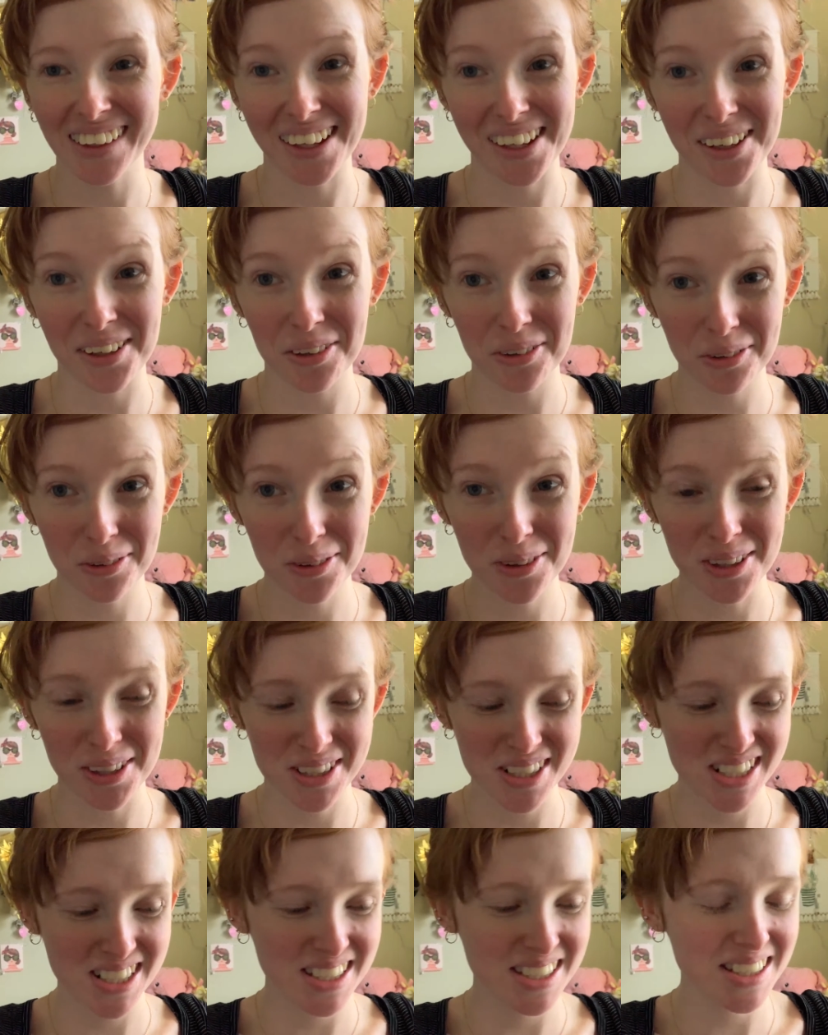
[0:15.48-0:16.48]
like
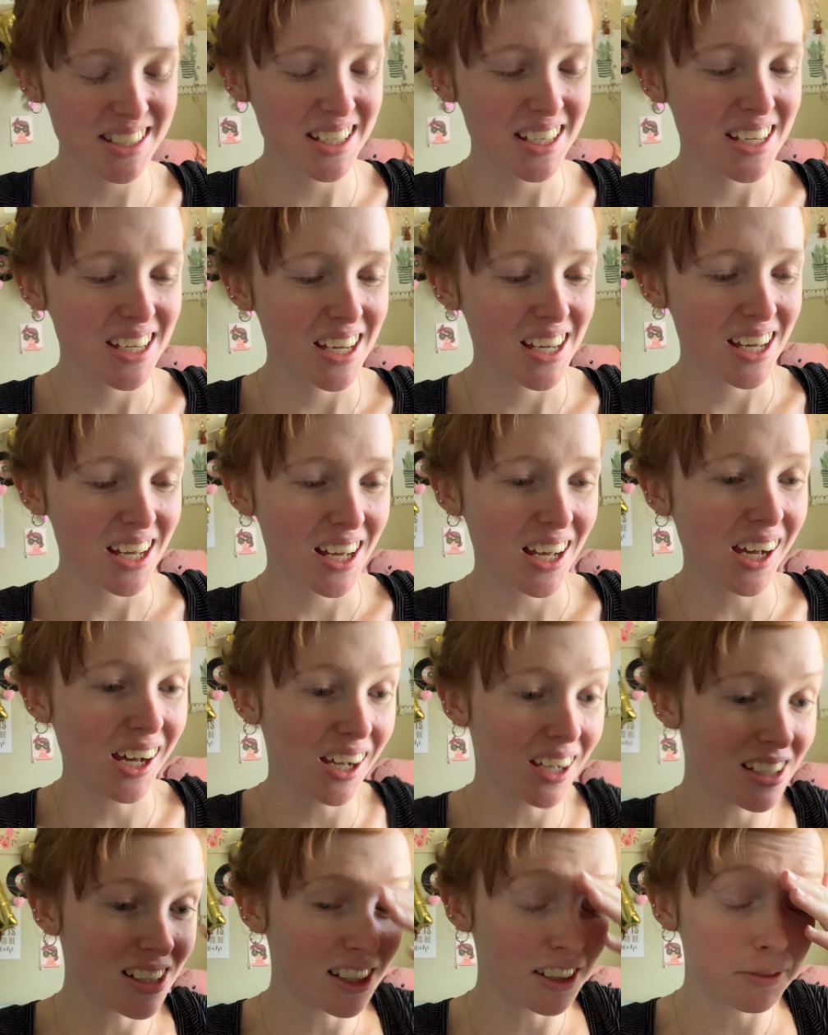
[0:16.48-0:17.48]
orders.
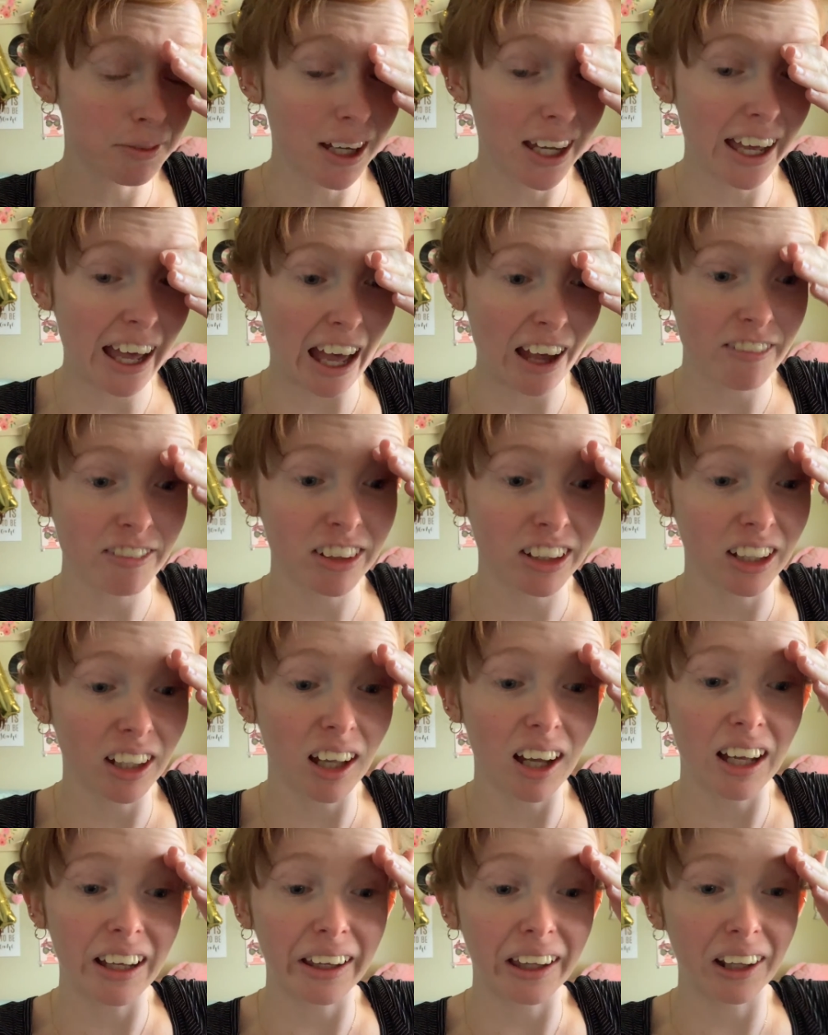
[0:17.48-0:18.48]
Um, I haven't
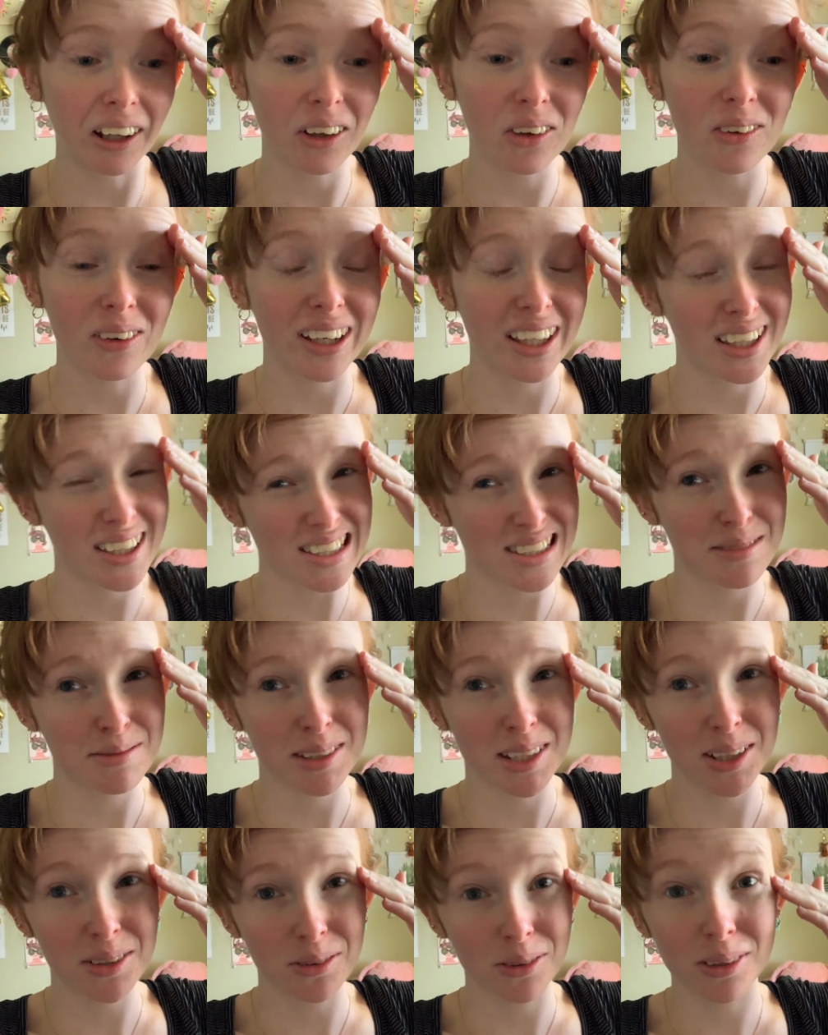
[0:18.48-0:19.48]
gotten quite as
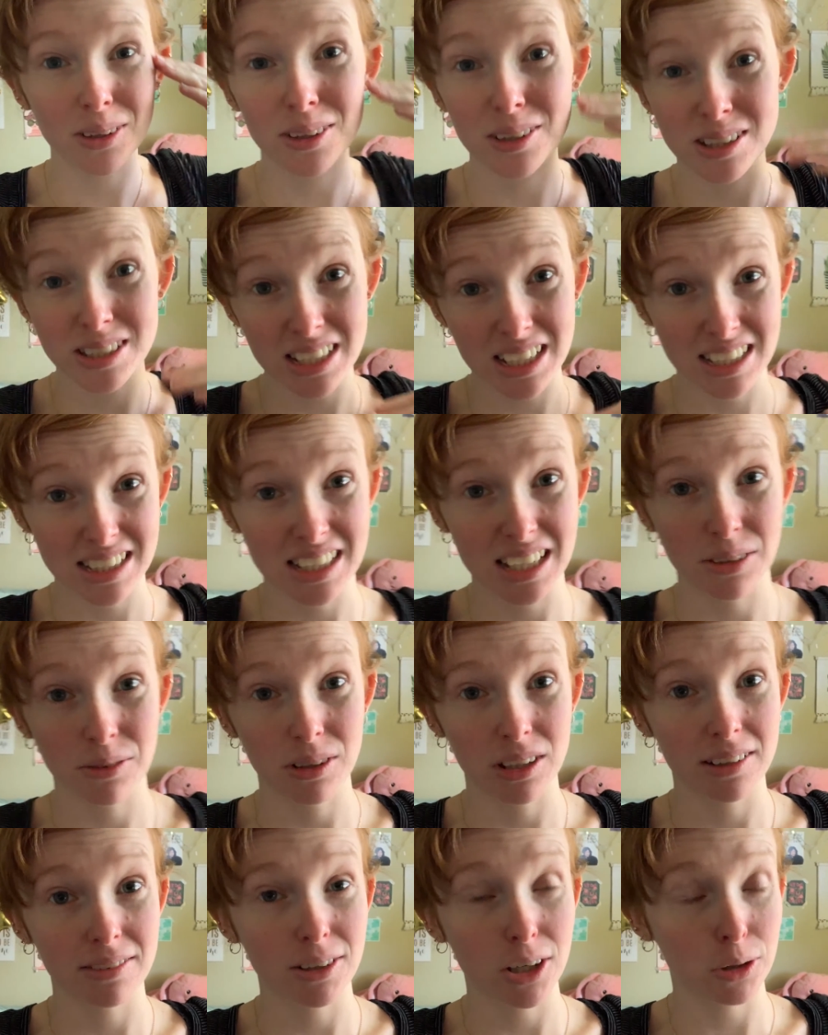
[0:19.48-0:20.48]
many orders as I
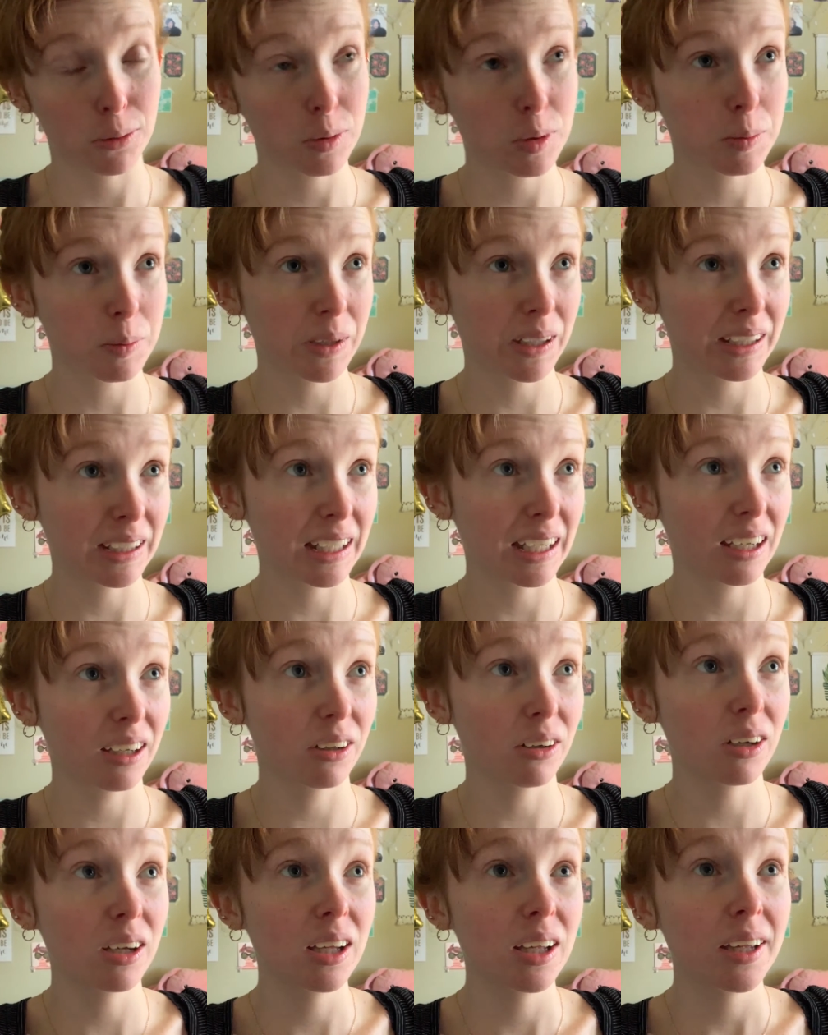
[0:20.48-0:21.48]
would have hoped by
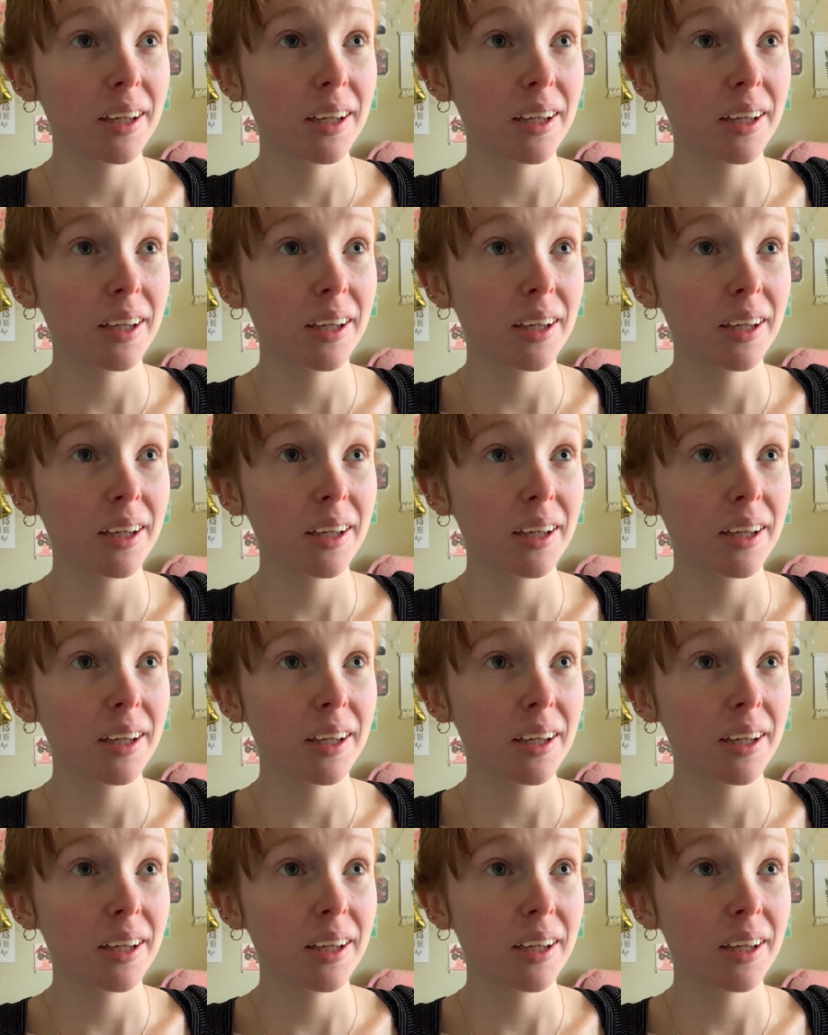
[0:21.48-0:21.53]
now,